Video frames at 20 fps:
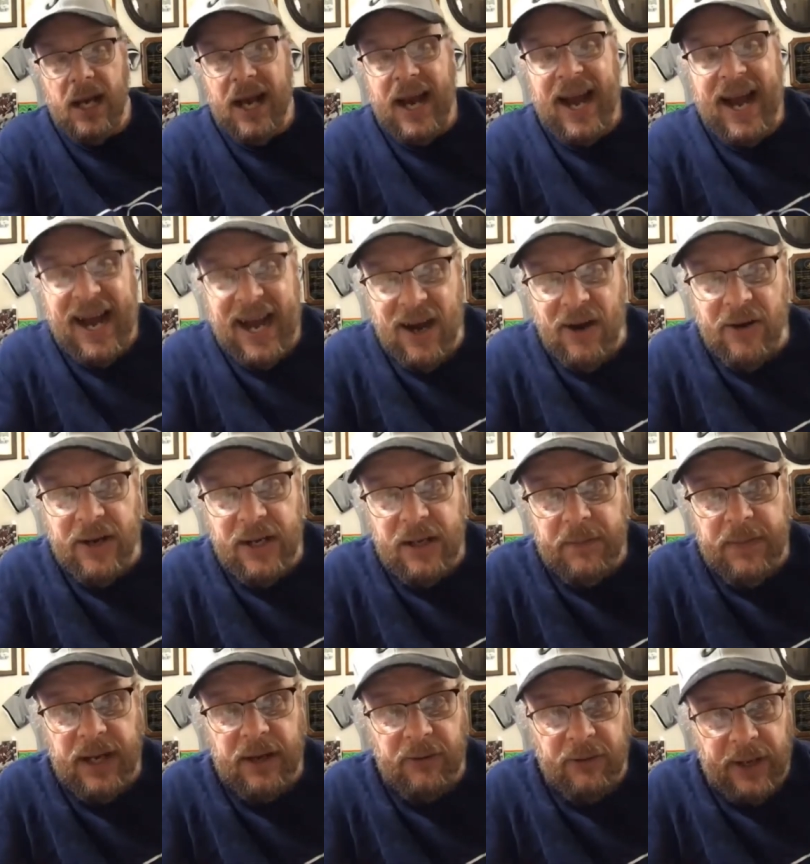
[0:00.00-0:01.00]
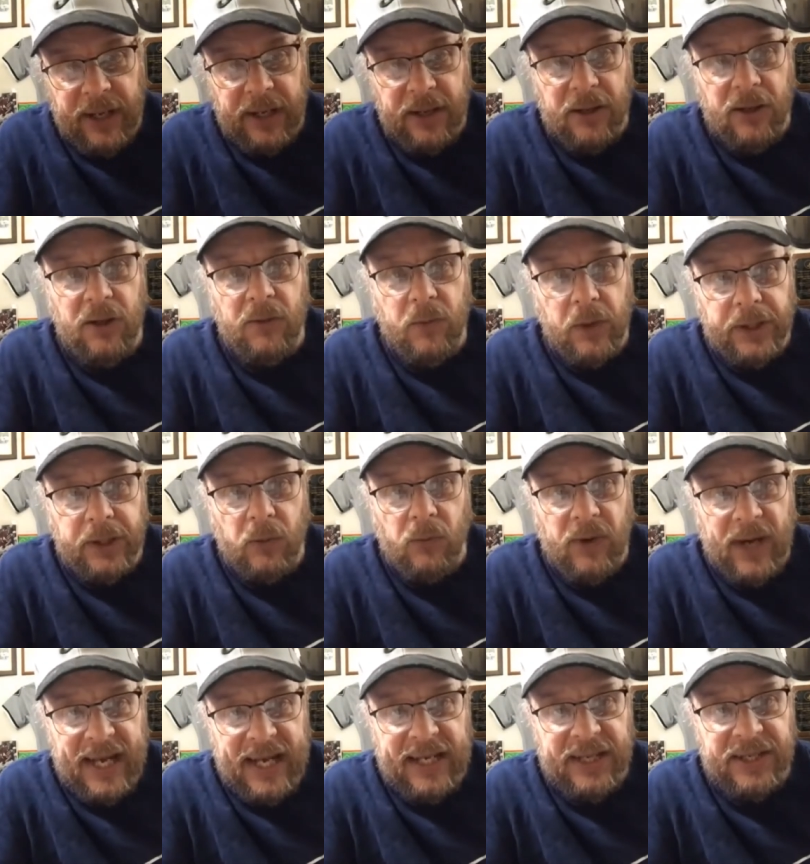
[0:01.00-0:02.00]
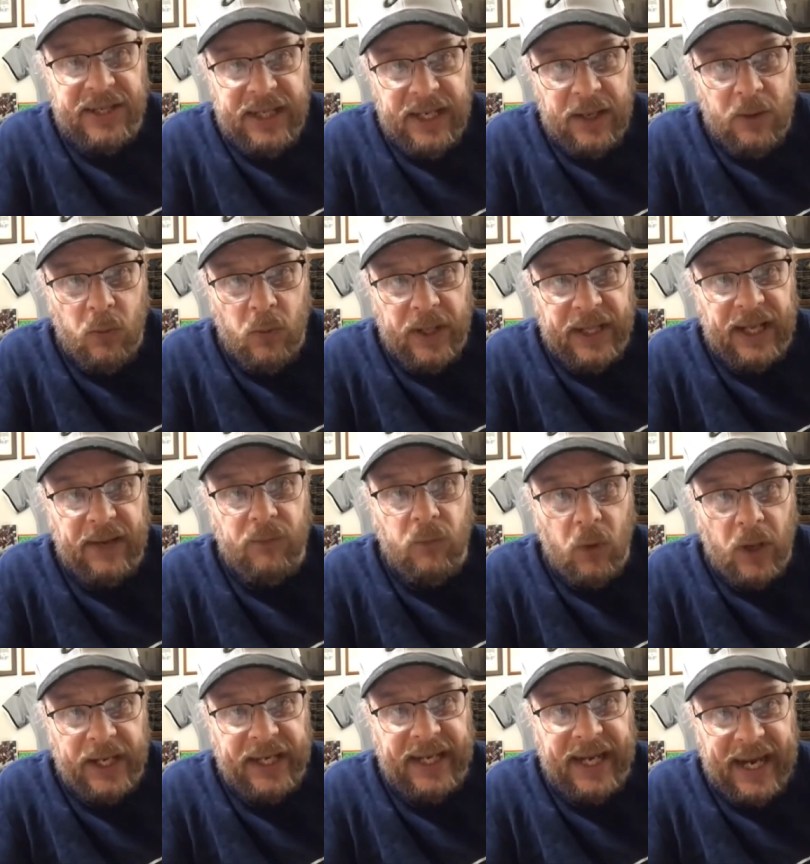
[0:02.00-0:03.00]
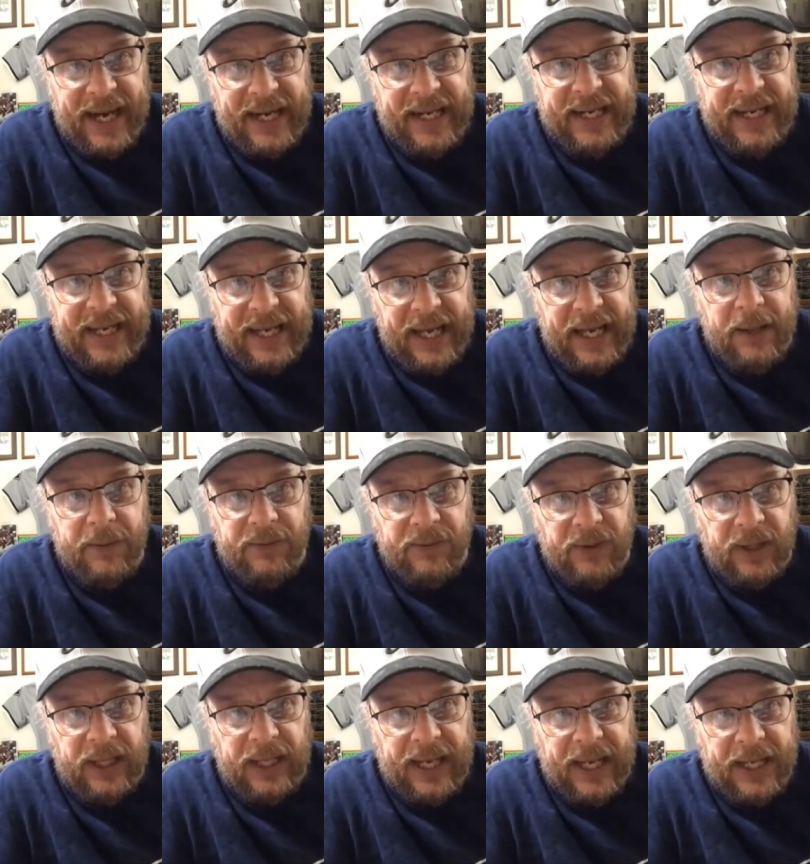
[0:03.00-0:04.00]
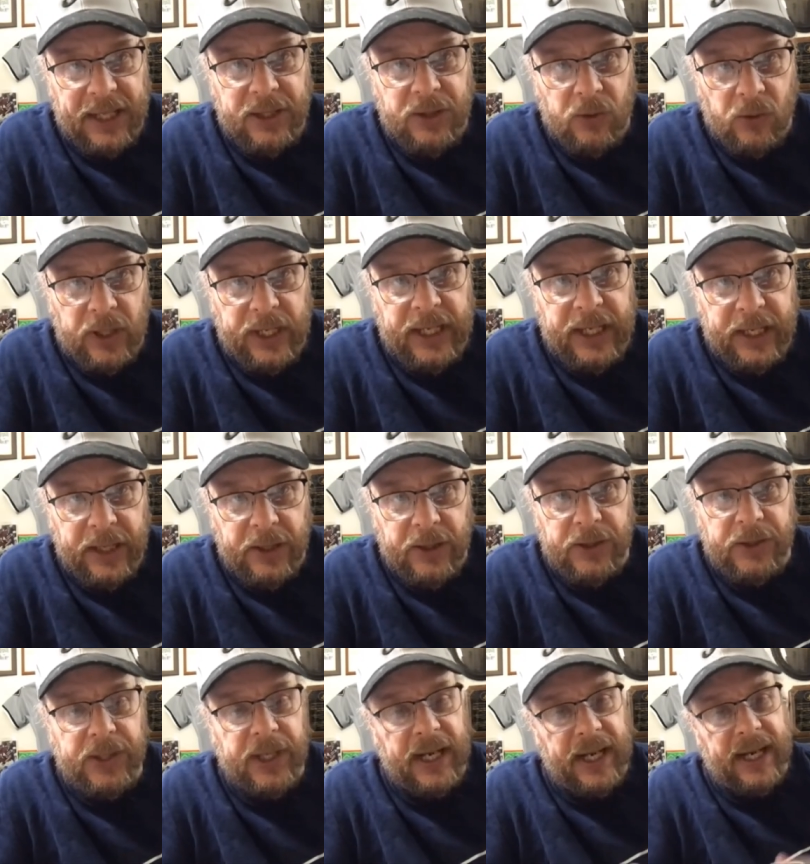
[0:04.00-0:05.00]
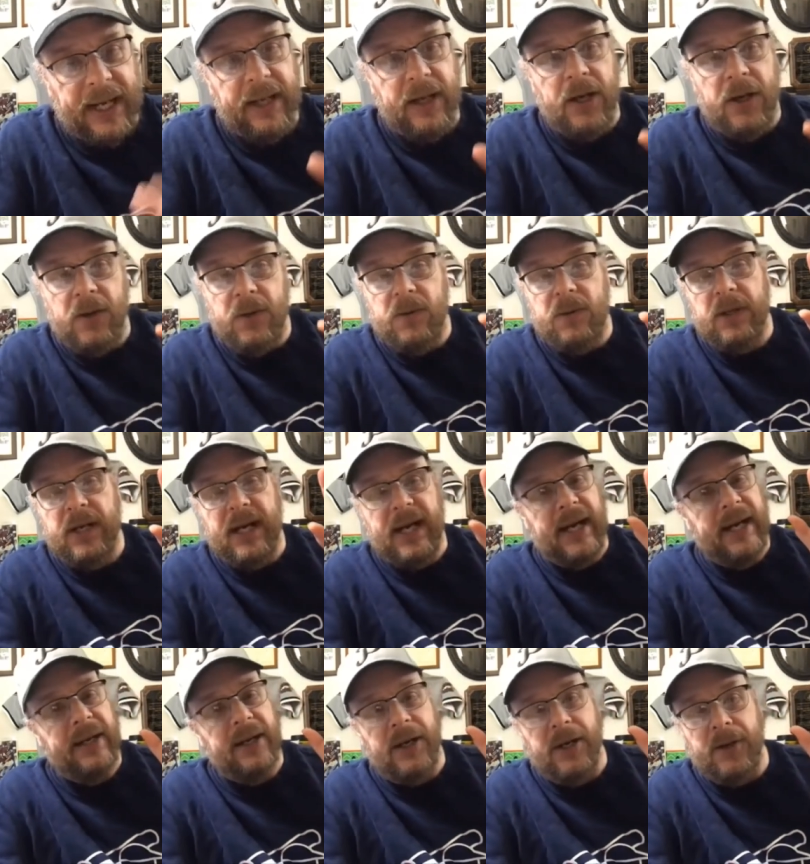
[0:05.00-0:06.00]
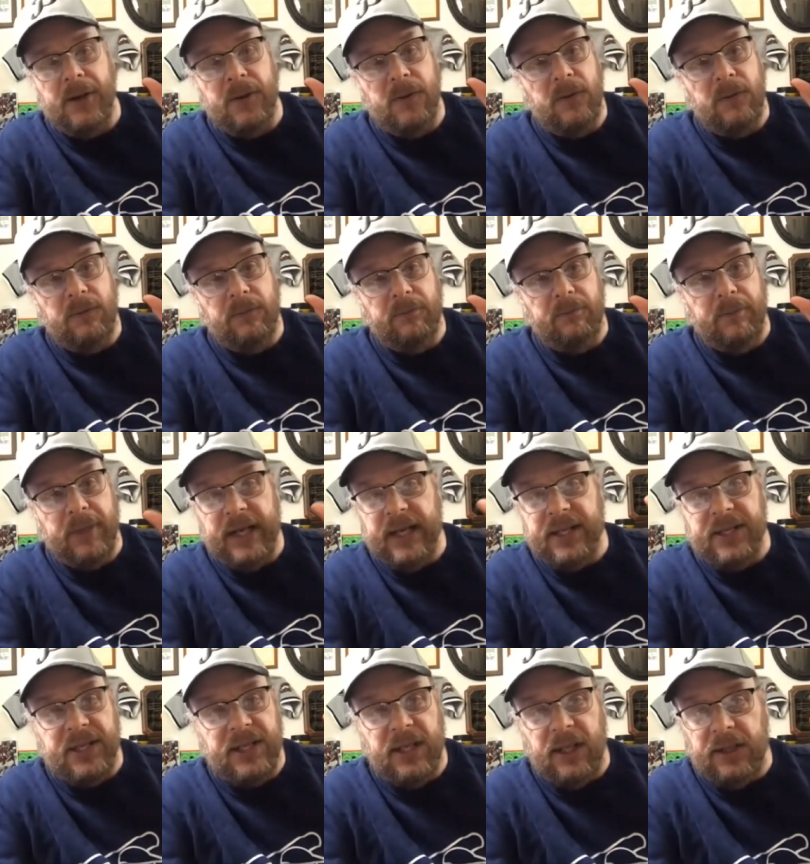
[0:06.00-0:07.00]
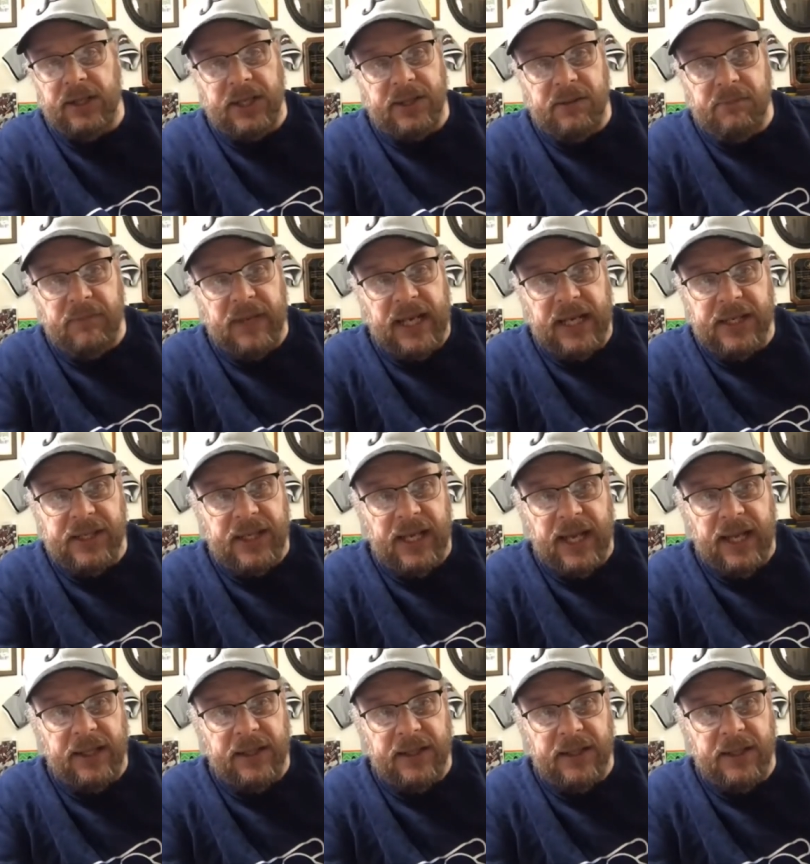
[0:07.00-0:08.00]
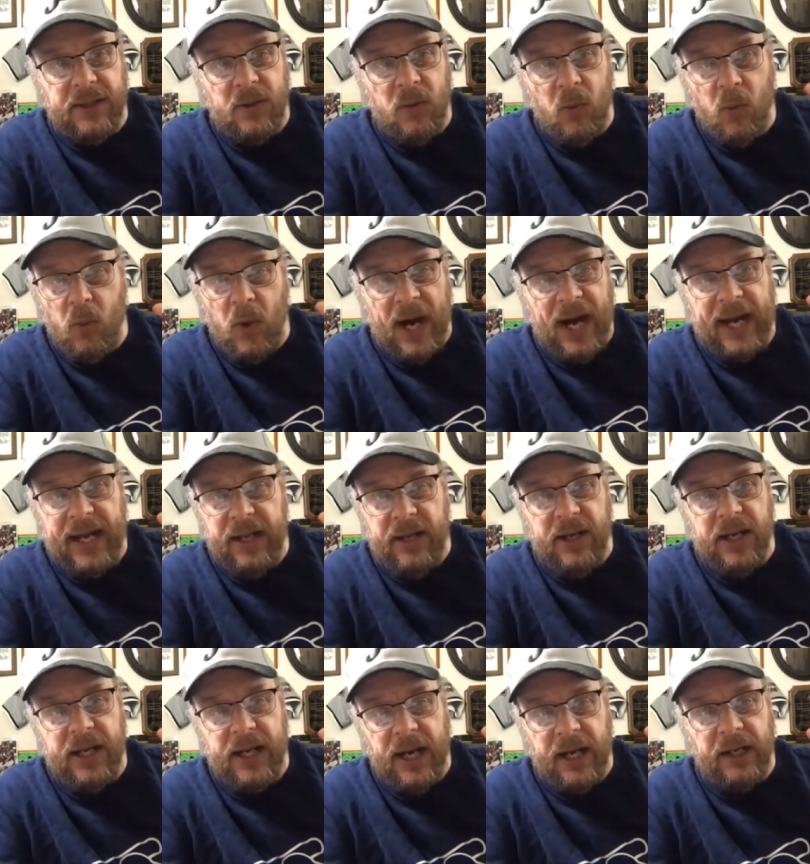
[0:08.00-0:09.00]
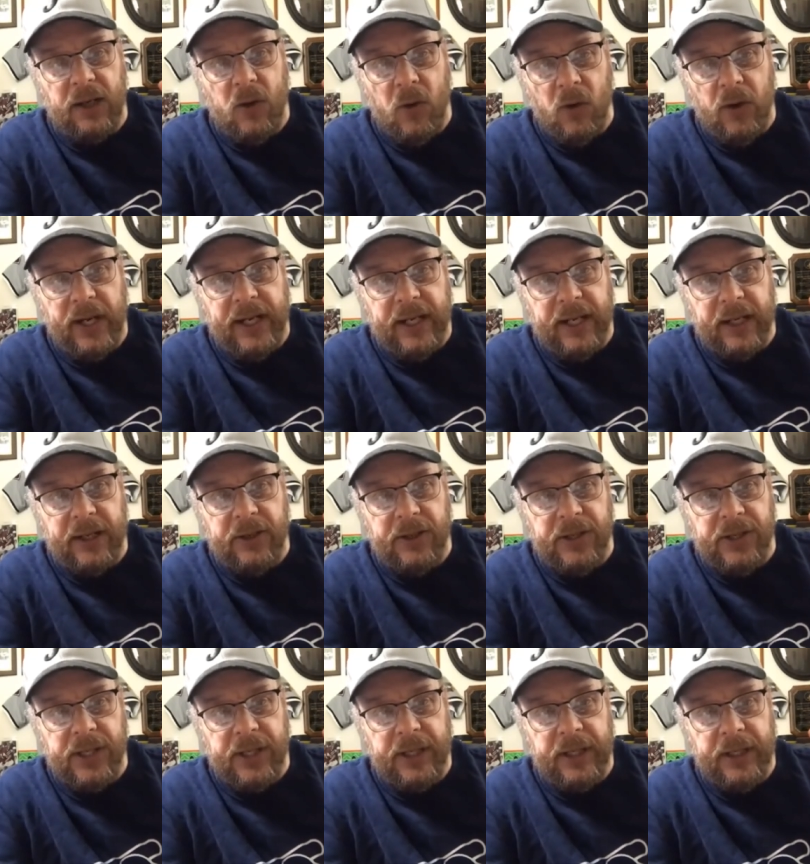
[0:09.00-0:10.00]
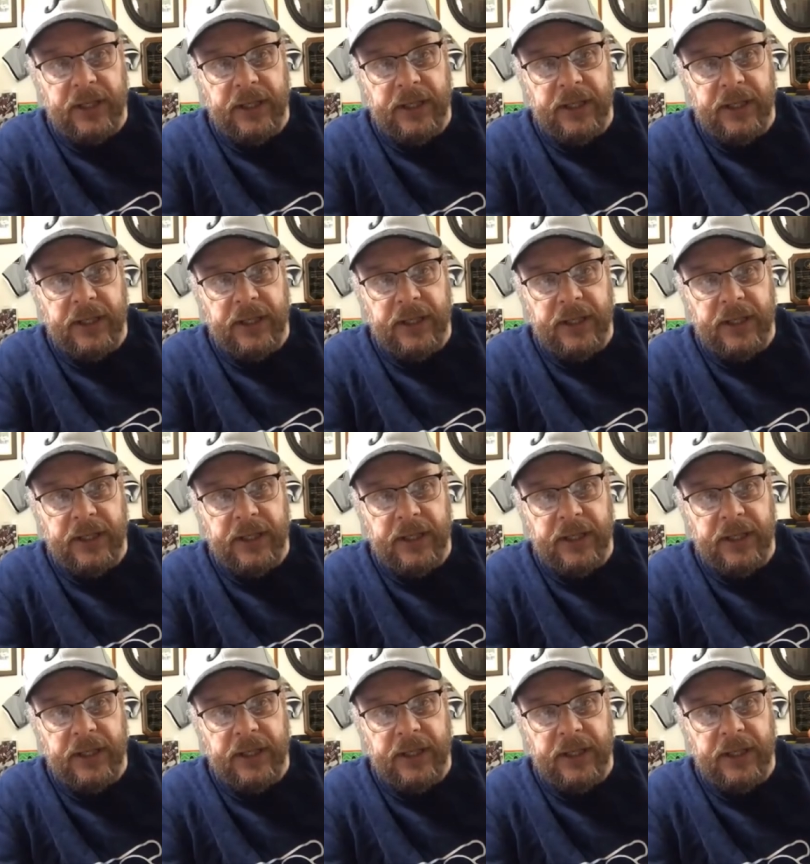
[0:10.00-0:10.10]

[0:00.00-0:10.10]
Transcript: how can you be critical of what the Rays did when they've won 90 games for the last three years? I know, I know, but it still doesn't make sense. Why do you cut Corey Dickerson?